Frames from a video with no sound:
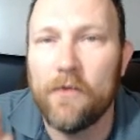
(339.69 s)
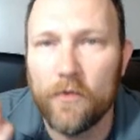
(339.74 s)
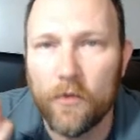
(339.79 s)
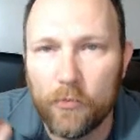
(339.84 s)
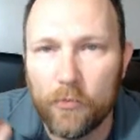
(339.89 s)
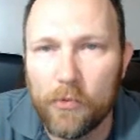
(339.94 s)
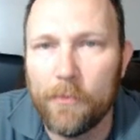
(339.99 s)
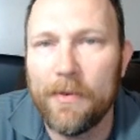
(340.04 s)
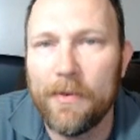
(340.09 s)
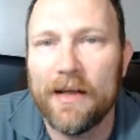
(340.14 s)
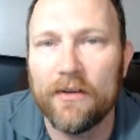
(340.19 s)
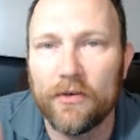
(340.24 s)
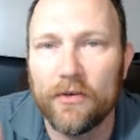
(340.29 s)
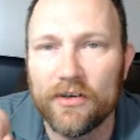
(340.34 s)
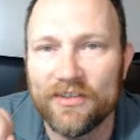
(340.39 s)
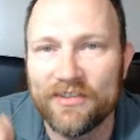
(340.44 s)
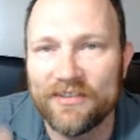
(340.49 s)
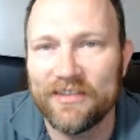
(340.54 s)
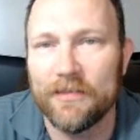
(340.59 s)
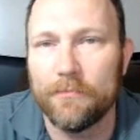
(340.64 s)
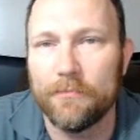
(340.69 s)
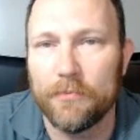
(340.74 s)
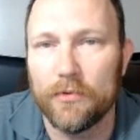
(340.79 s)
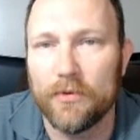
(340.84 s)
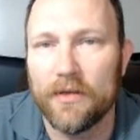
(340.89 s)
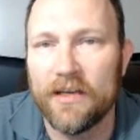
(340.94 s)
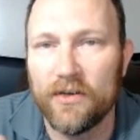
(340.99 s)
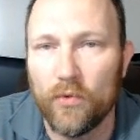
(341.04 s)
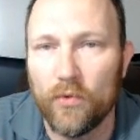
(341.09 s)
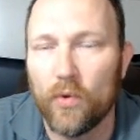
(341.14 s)
the propeller
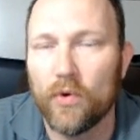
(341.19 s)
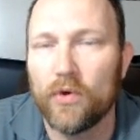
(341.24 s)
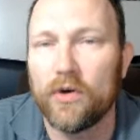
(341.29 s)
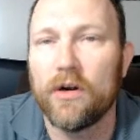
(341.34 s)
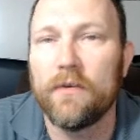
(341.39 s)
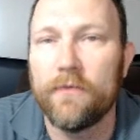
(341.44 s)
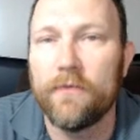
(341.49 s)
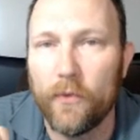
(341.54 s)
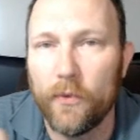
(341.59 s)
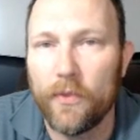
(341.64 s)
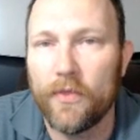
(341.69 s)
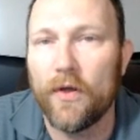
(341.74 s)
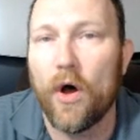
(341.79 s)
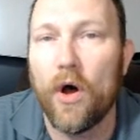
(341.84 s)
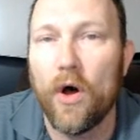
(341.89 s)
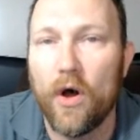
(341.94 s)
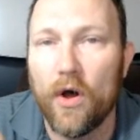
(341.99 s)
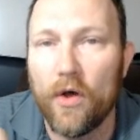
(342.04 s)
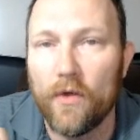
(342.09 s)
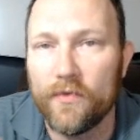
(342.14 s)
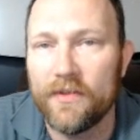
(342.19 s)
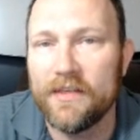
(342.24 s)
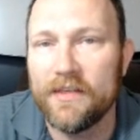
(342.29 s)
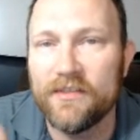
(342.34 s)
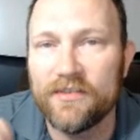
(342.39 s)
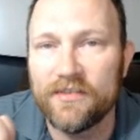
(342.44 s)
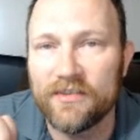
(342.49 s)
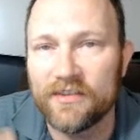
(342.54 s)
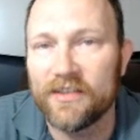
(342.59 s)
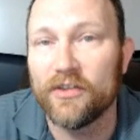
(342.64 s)
symbol in order for all
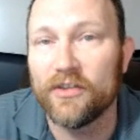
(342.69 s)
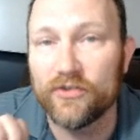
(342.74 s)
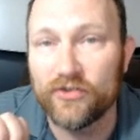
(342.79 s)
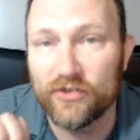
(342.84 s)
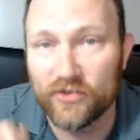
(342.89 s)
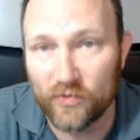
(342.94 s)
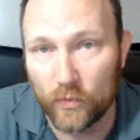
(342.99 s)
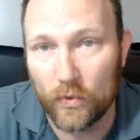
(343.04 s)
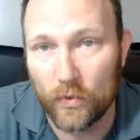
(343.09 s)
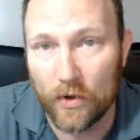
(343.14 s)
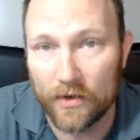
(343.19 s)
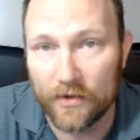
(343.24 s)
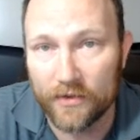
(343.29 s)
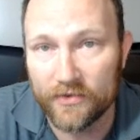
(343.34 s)
these skills to work.